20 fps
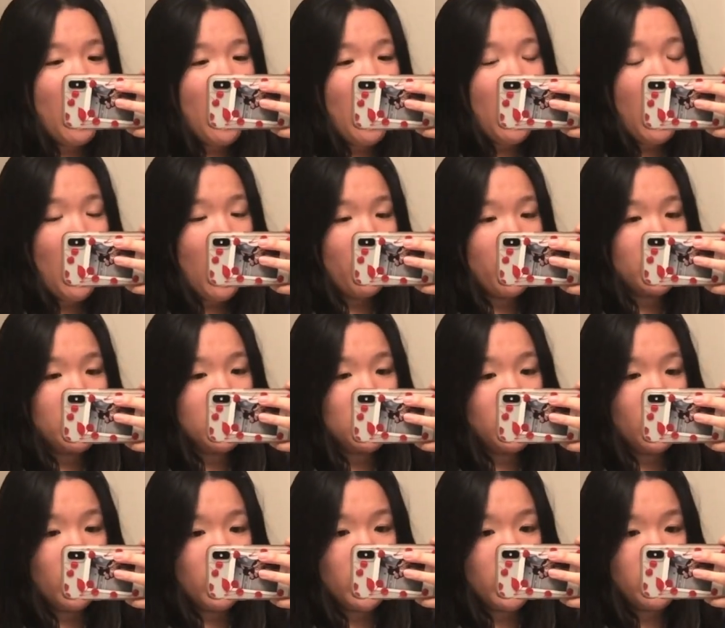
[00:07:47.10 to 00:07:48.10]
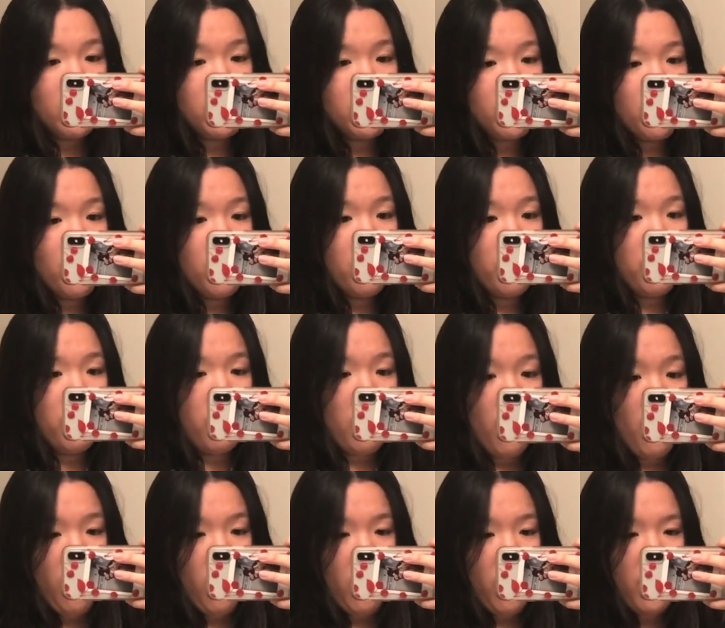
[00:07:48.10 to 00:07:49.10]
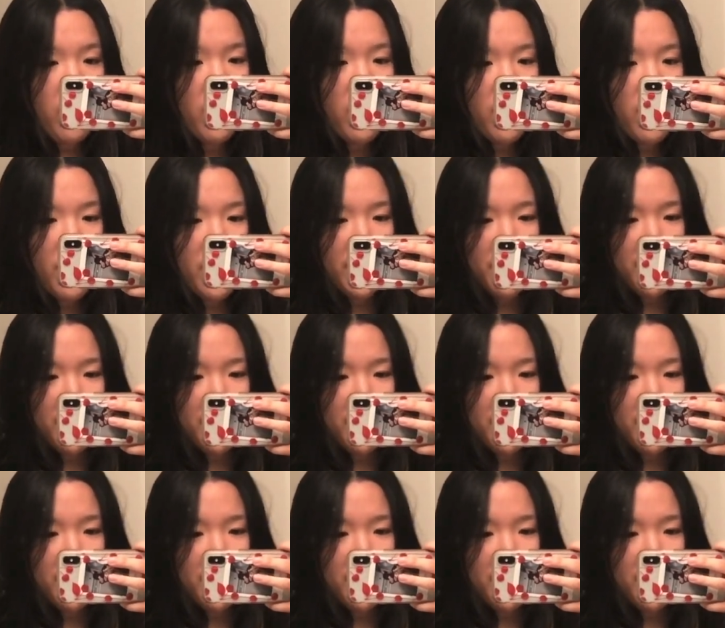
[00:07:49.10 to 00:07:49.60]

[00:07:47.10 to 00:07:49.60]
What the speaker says: how it's looking so far.